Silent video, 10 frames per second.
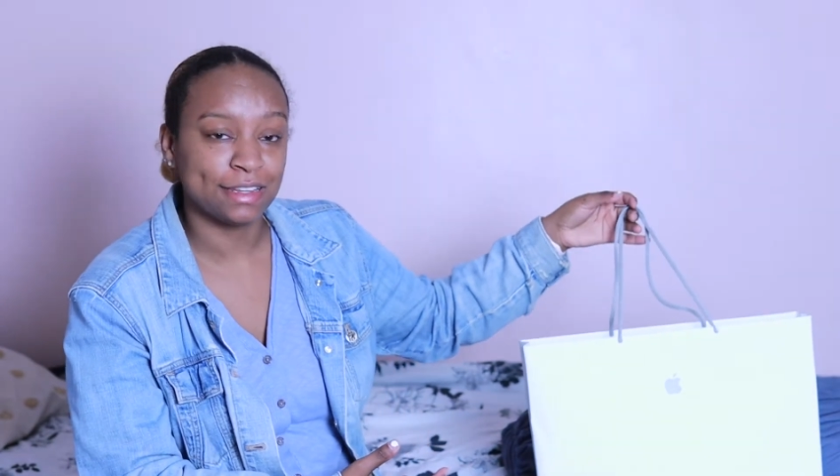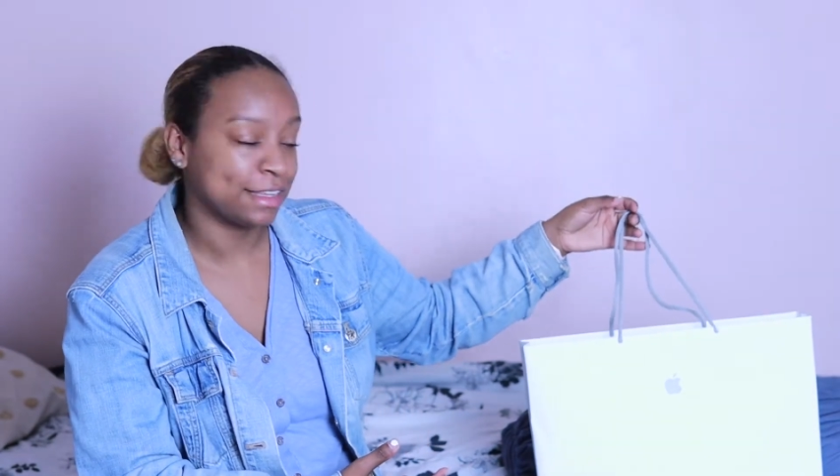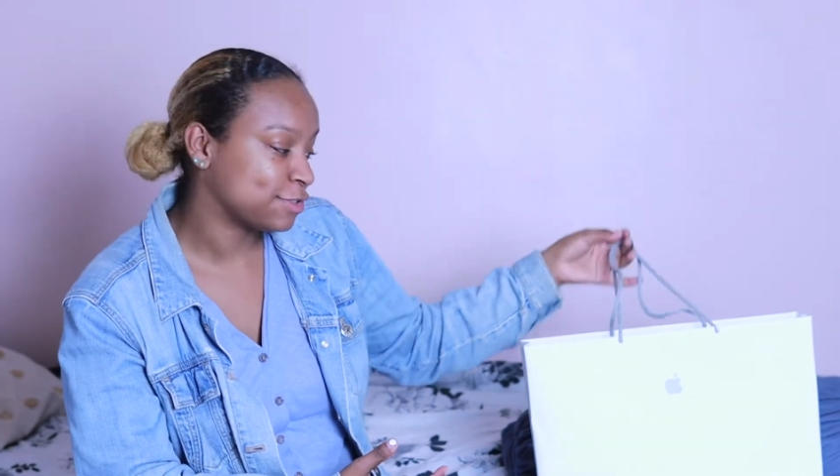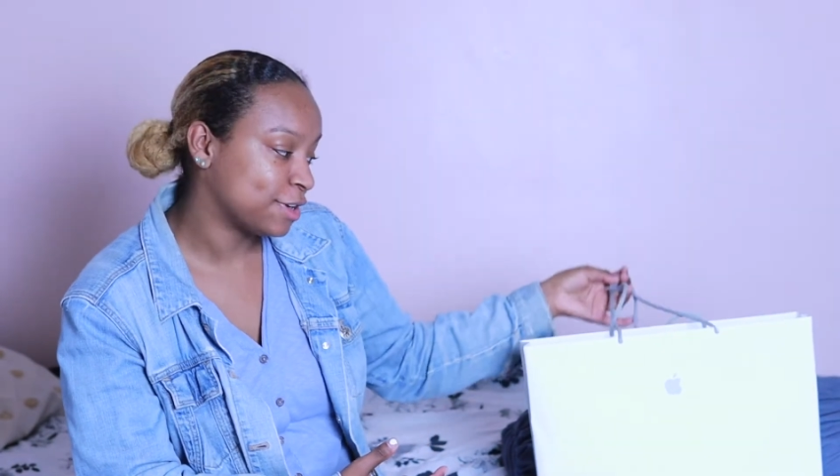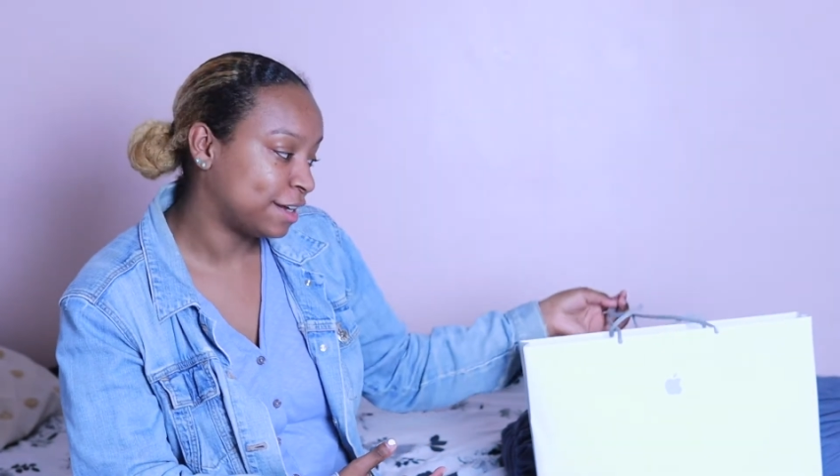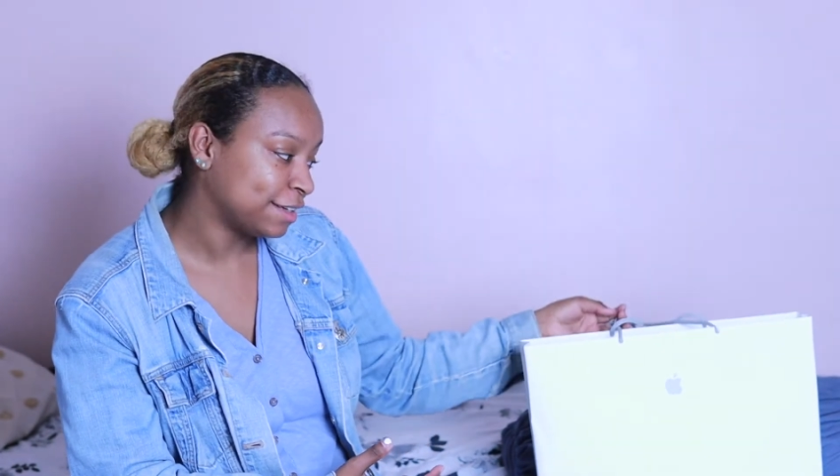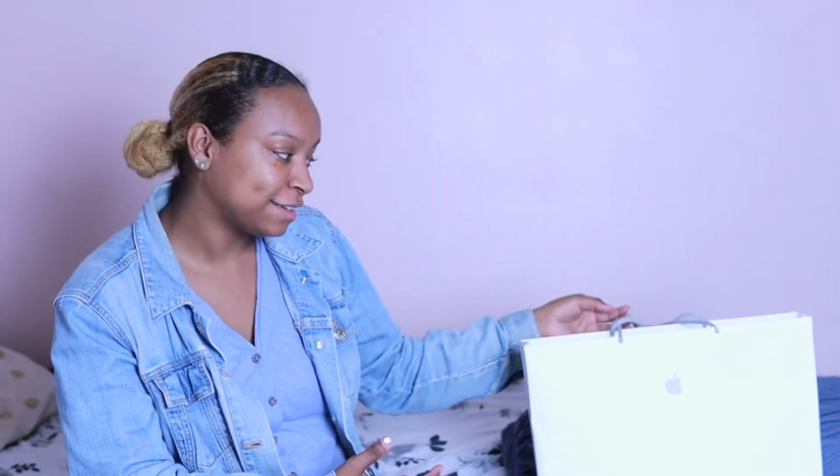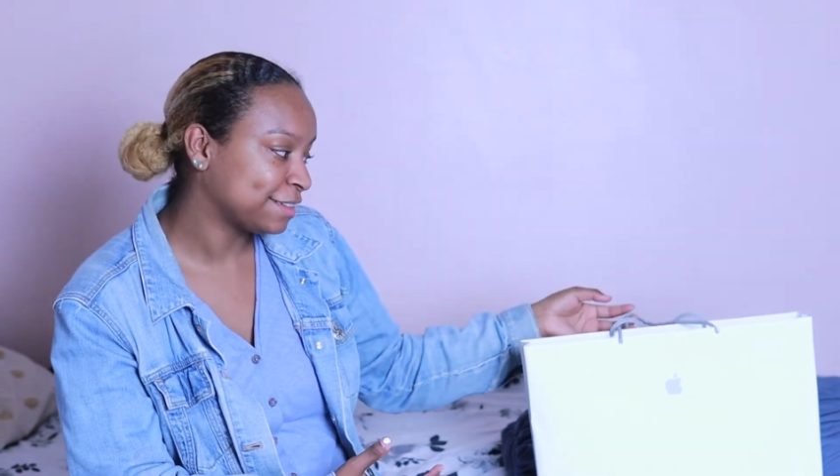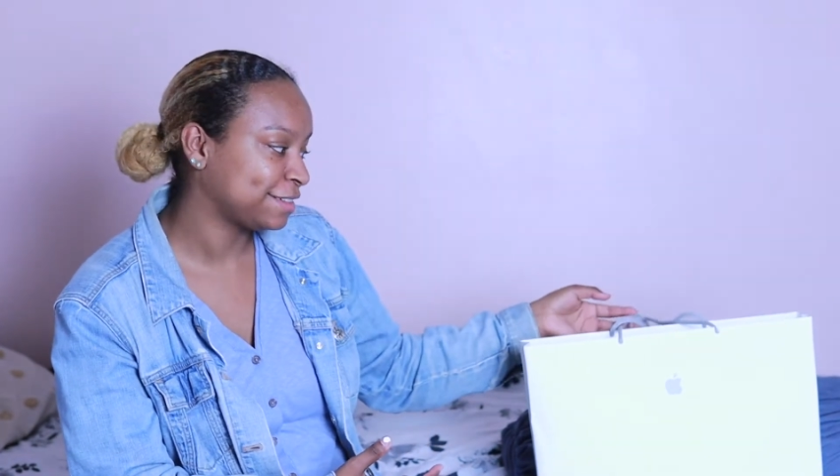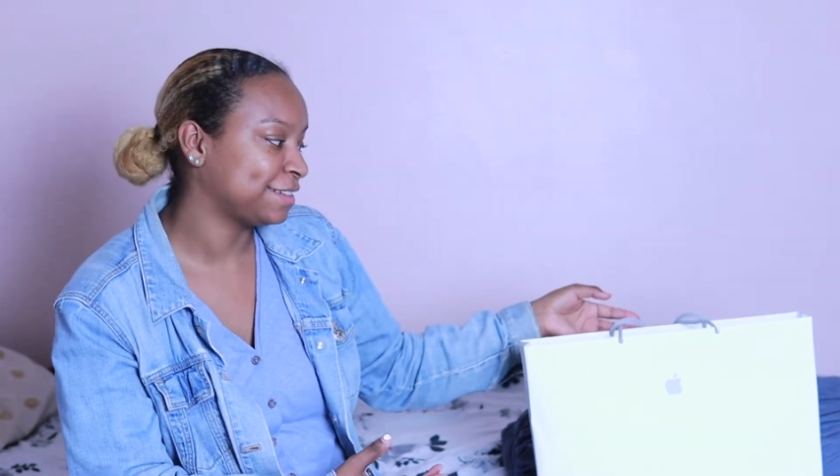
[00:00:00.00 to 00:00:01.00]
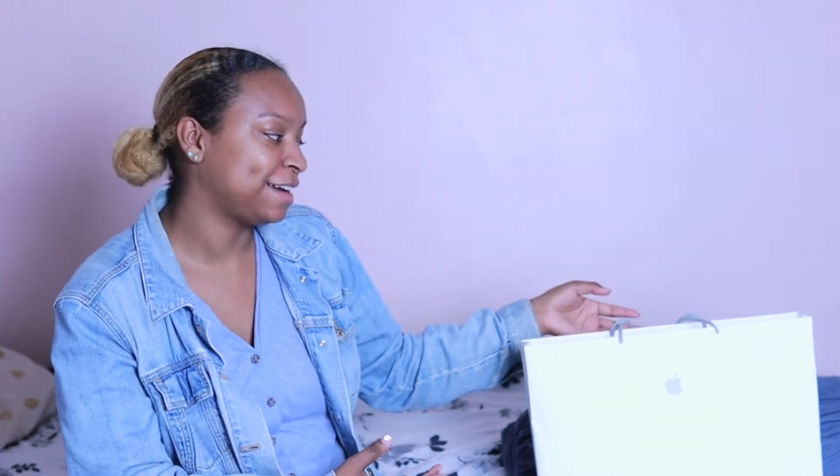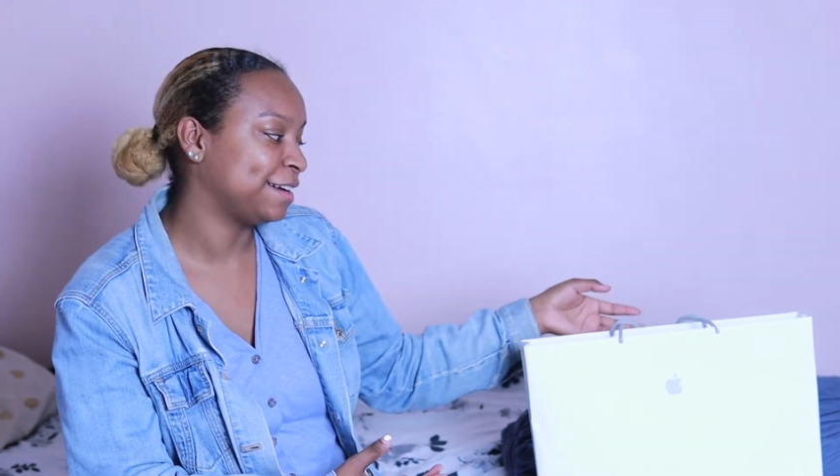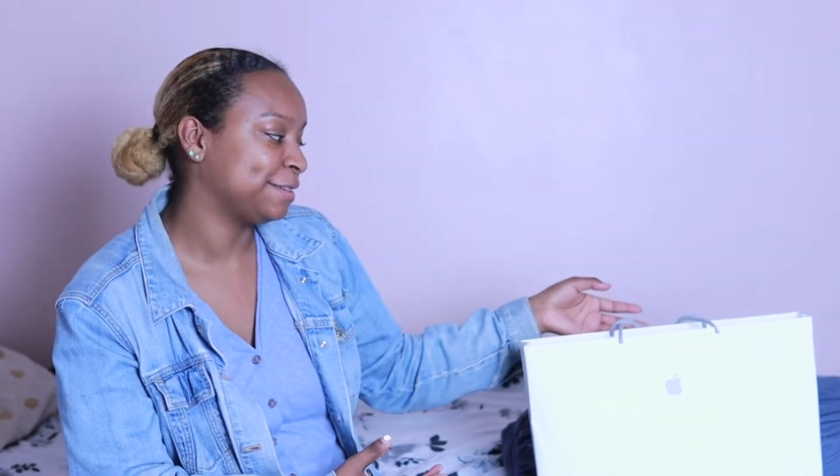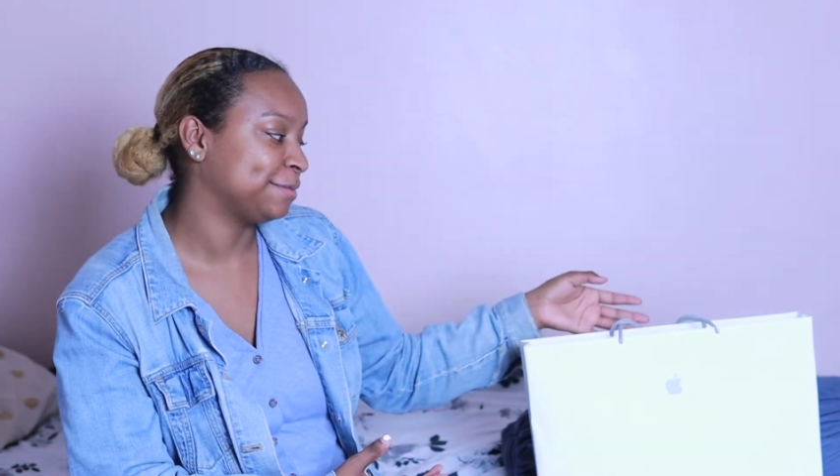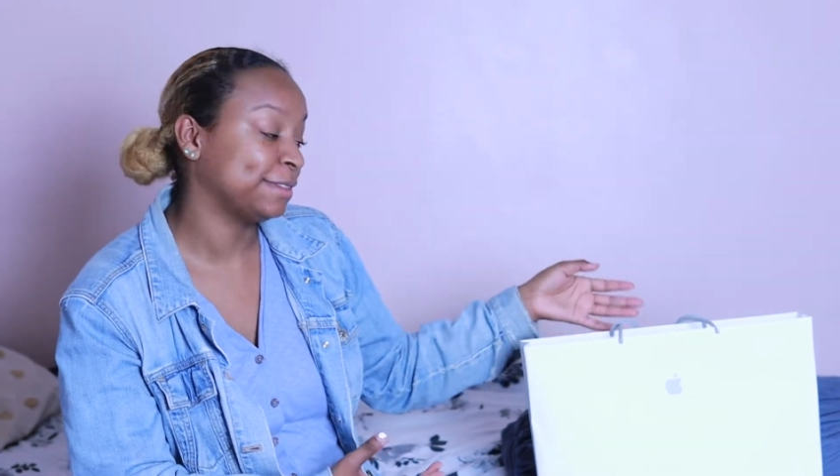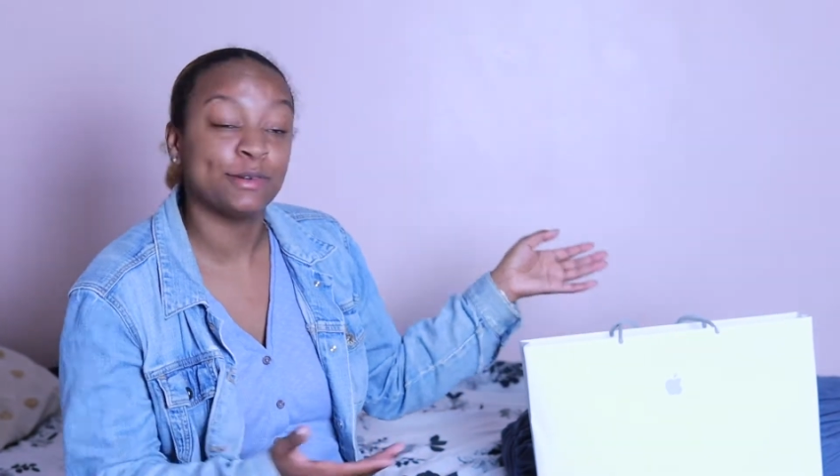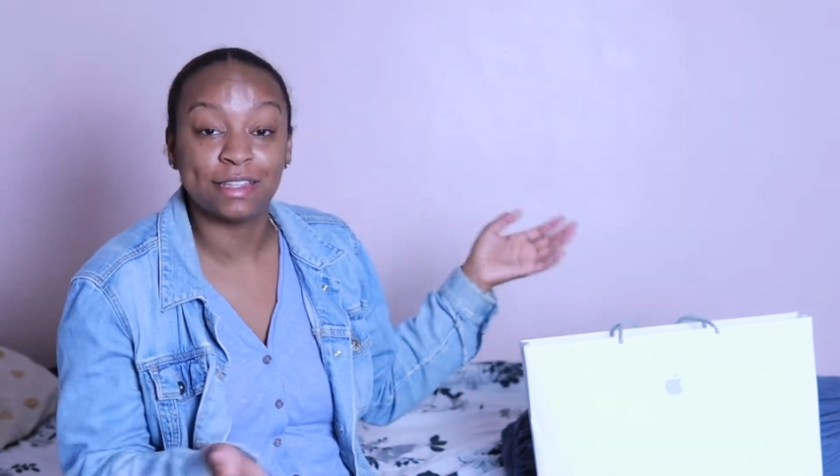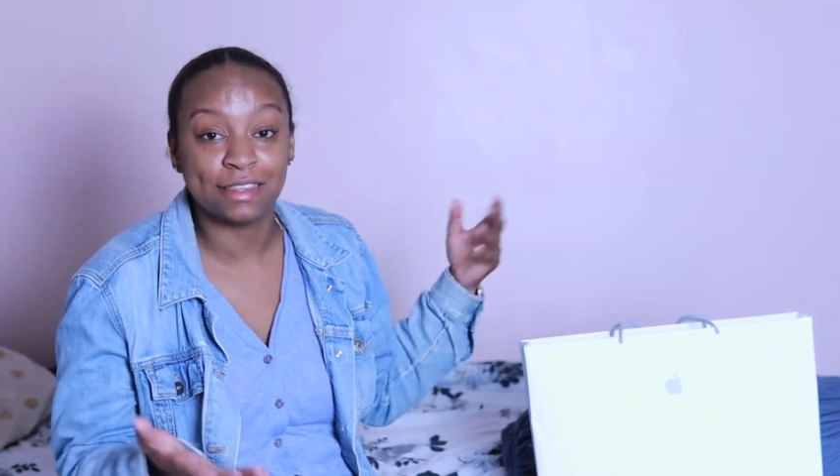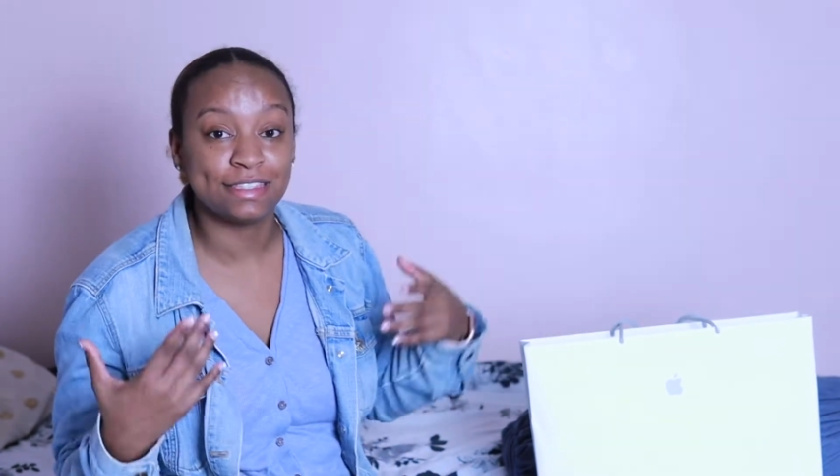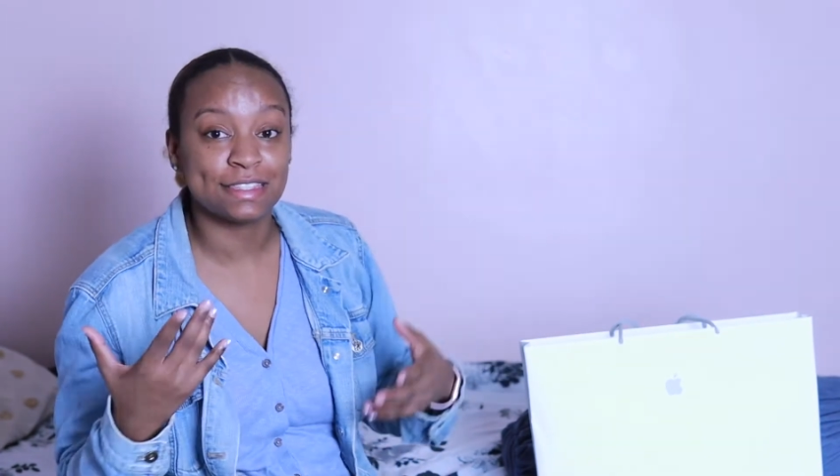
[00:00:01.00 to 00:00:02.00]
electronic, or
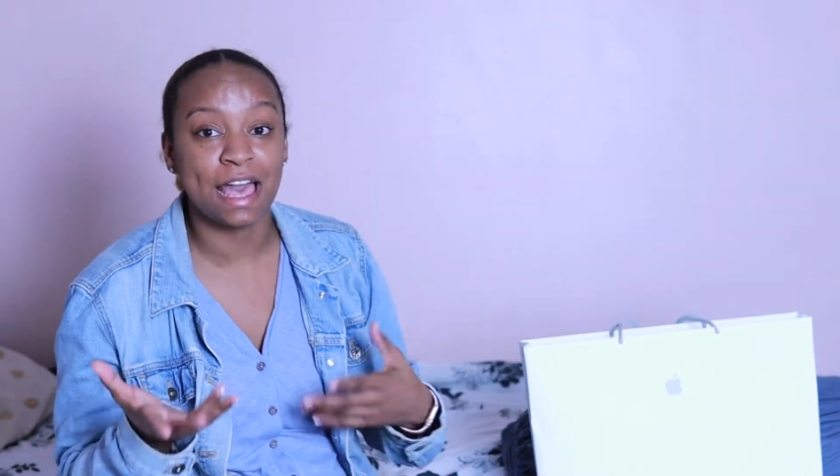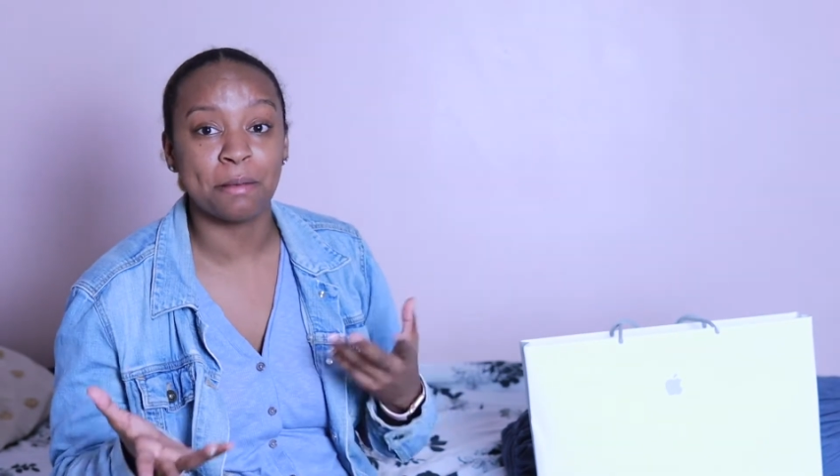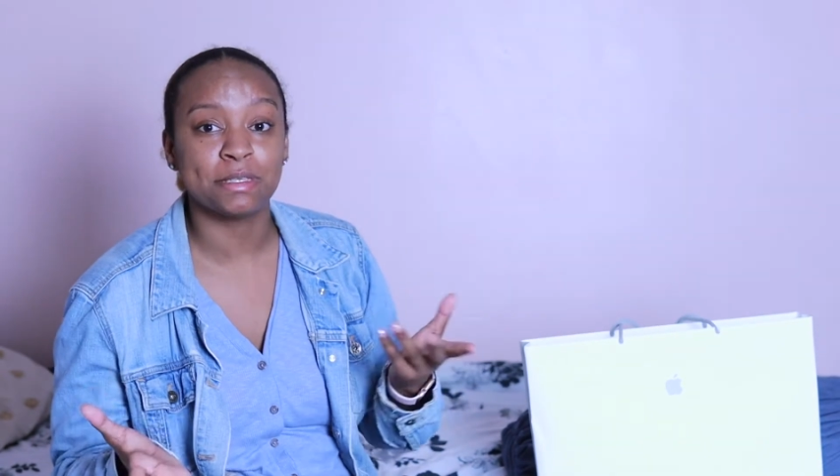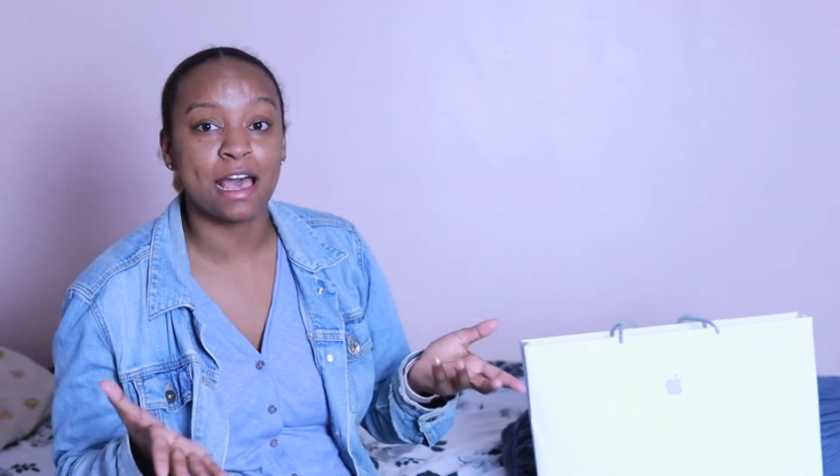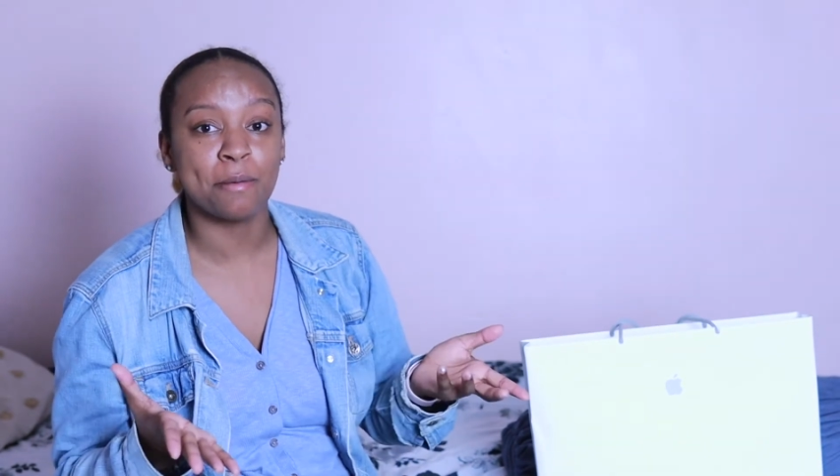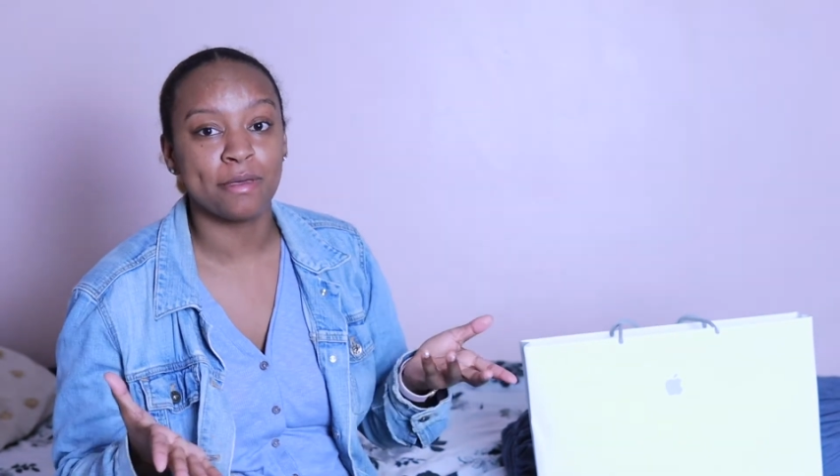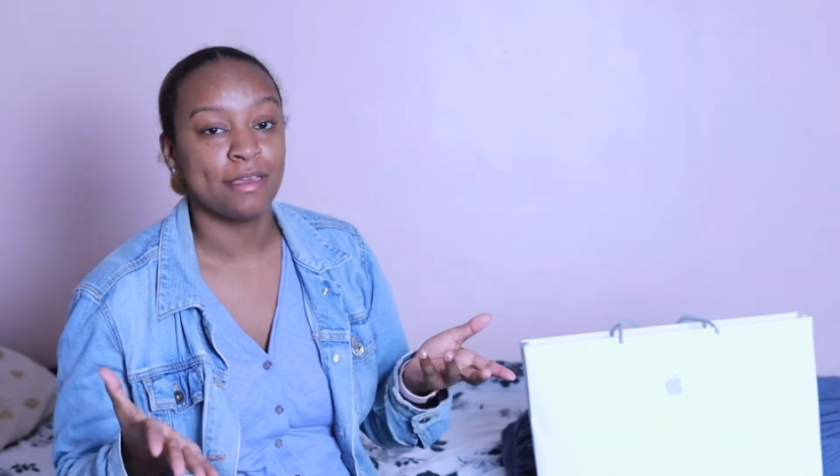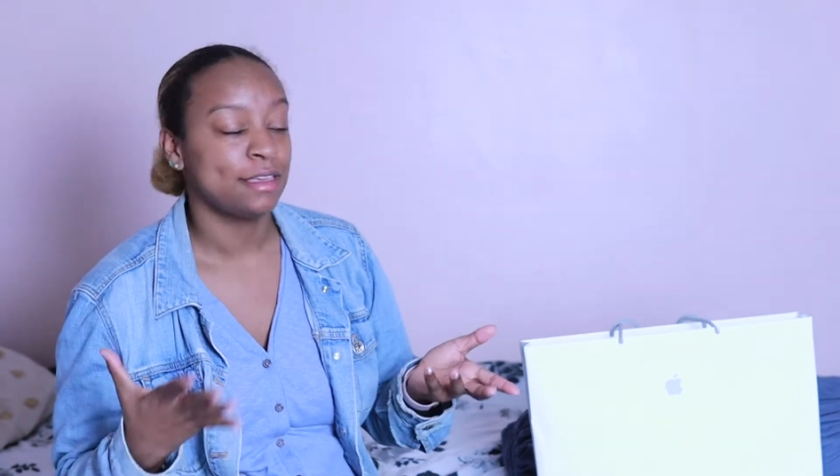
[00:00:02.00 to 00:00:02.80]
at least laptop.